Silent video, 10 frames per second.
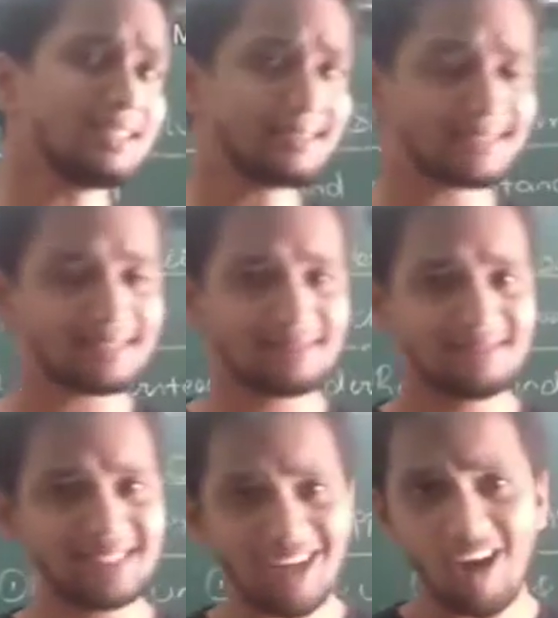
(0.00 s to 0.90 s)
Just
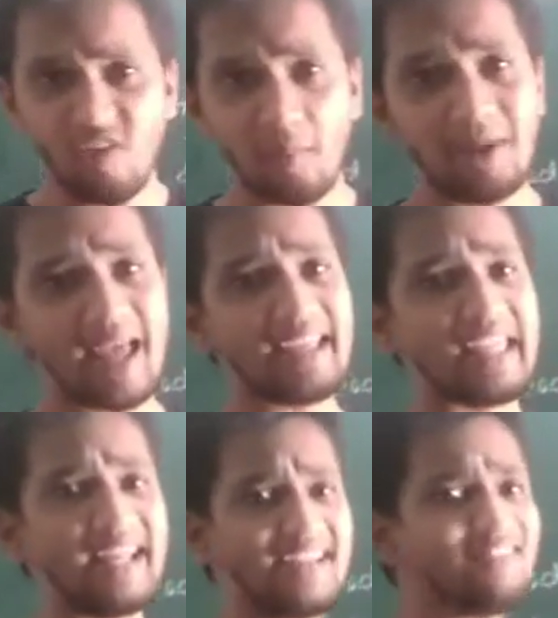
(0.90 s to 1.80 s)
think of
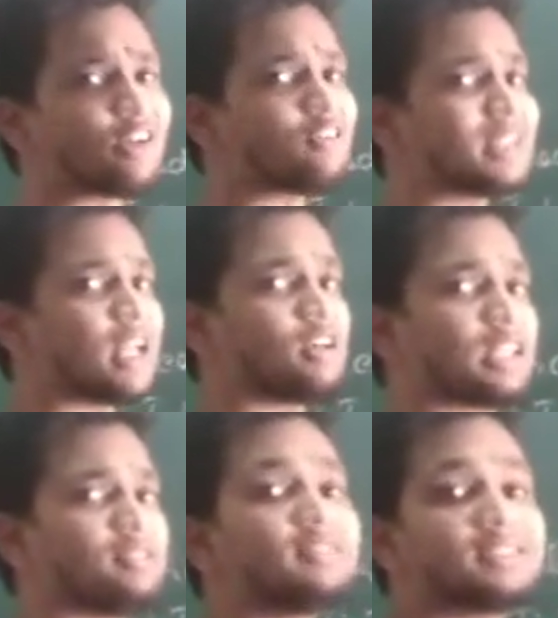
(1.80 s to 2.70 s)
applying any one of the
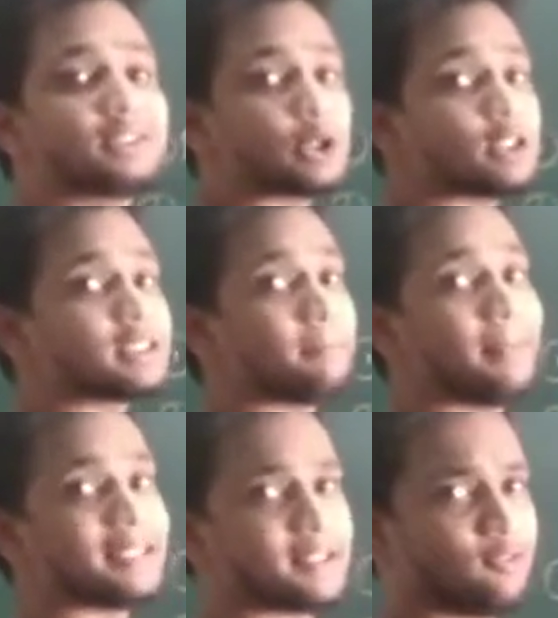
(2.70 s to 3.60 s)
algorithm which suits the
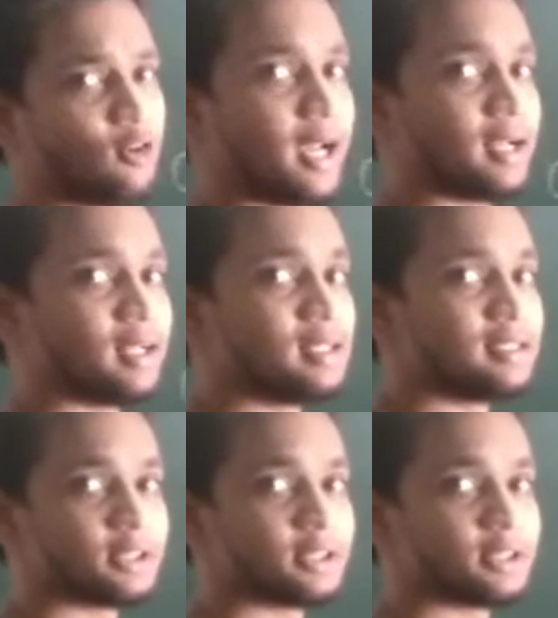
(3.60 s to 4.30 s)
best for it,